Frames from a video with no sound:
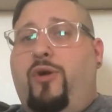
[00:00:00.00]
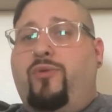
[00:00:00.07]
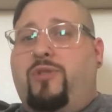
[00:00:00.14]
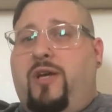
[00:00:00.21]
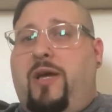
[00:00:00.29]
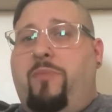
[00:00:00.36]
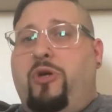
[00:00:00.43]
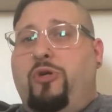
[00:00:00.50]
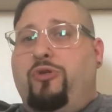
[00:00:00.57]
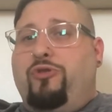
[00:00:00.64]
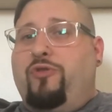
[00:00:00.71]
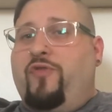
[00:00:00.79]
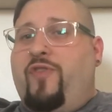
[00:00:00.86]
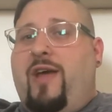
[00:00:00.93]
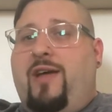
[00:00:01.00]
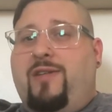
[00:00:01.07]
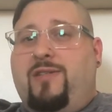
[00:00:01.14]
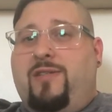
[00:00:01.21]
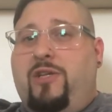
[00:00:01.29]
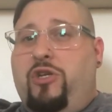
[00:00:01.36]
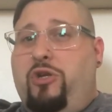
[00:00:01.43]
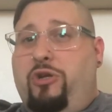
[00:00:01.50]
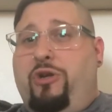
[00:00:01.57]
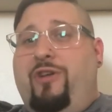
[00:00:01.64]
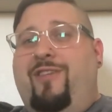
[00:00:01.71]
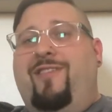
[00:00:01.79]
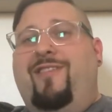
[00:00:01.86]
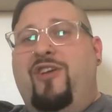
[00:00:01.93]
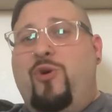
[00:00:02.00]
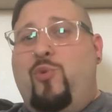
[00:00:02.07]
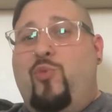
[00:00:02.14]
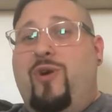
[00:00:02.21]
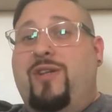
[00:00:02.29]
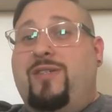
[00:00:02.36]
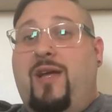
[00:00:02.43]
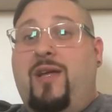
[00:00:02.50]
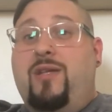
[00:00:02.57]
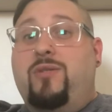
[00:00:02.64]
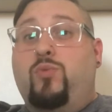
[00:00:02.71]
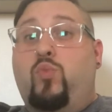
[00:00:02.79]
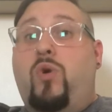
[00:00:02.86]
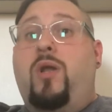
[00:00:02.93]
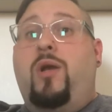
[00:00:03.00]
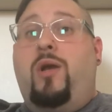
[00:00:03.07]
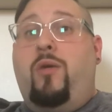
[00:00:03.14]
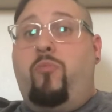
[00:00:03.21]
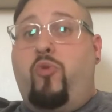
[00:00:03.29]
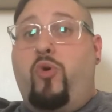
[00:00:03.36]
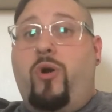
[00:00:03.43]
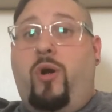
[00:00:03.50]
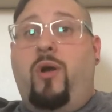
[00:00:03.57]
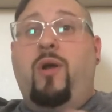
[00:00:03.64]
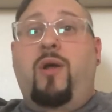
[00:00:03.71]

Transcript: time goes so fast, and you know what day is what anymore.